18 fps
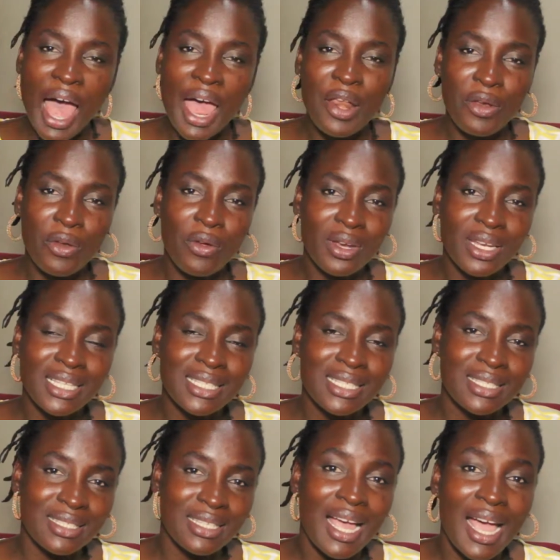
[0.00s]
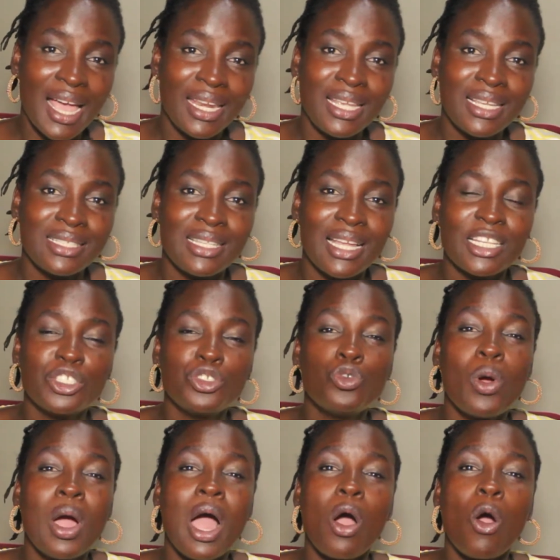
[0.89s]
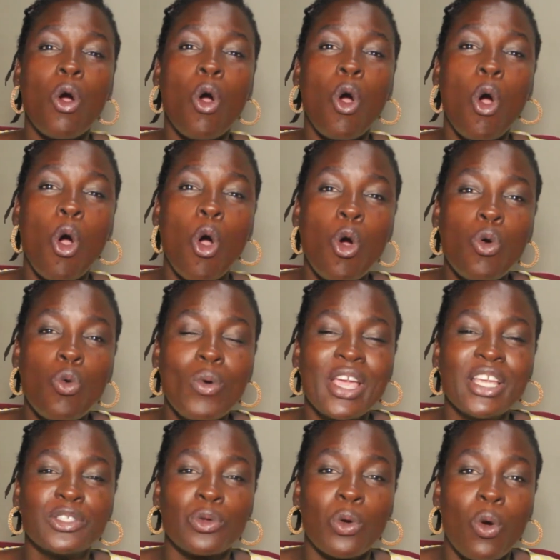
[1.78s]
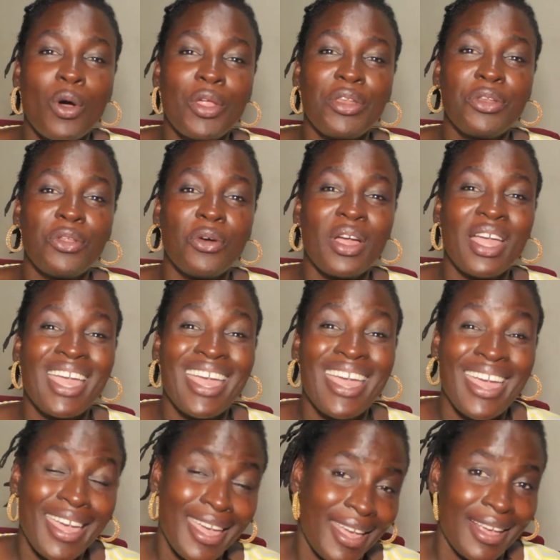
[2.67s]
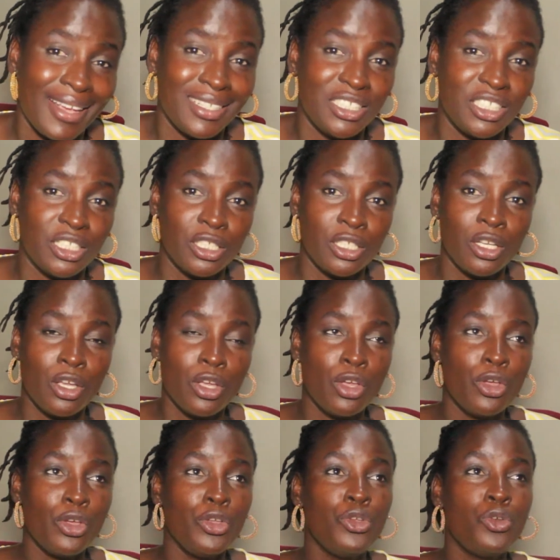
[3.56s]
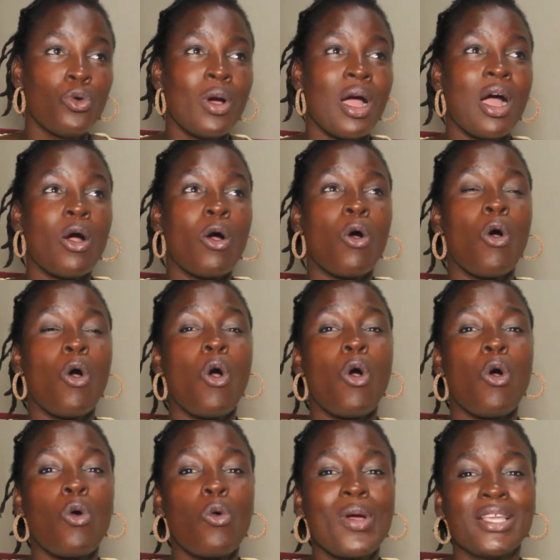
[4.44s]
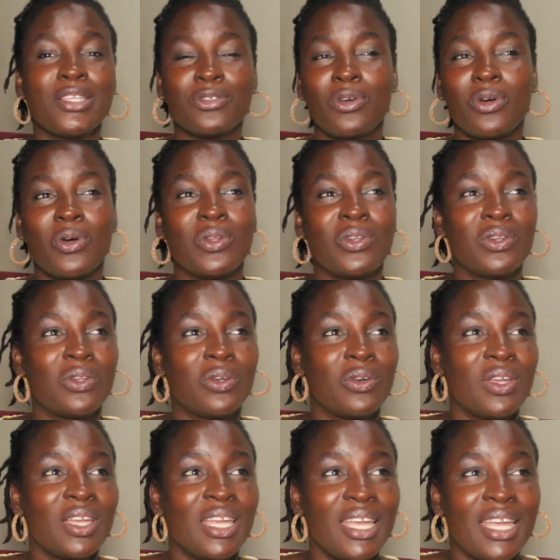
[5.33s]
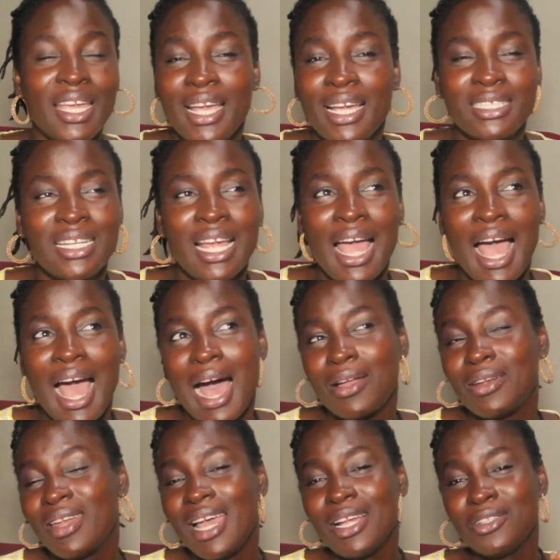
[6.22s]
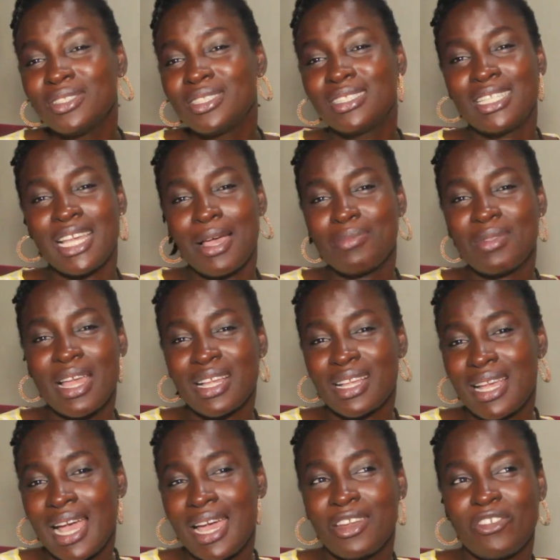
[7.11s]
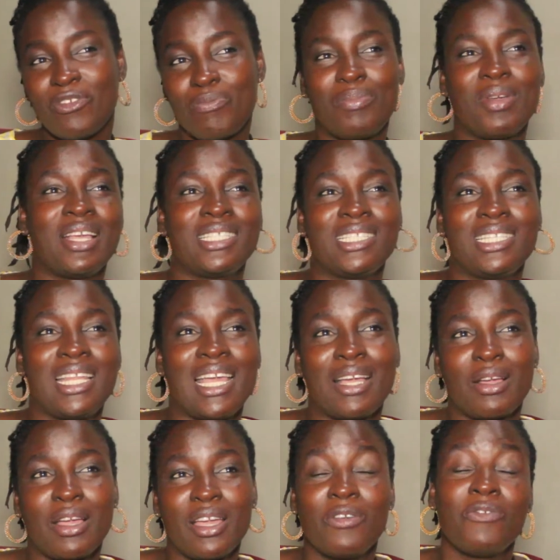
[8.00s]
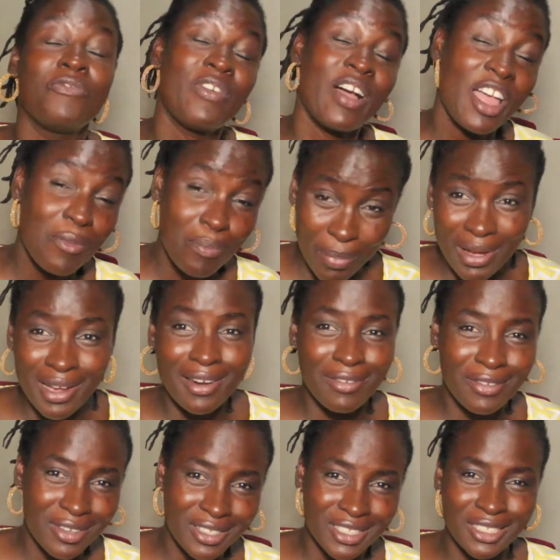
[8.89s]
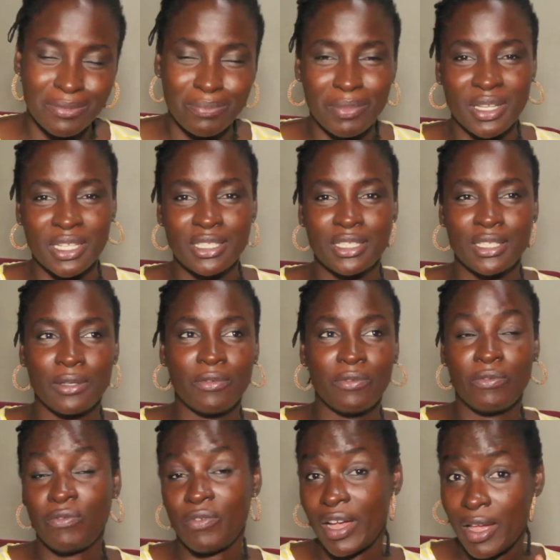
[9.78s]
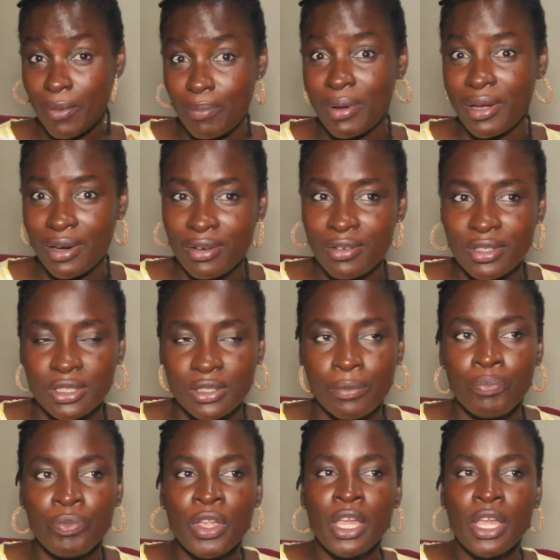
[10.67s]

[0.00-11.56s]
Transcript: Another sign is that you are always on the edge. You are always on the edge. I'd like to term that kind of person like a viperous person. Viperous.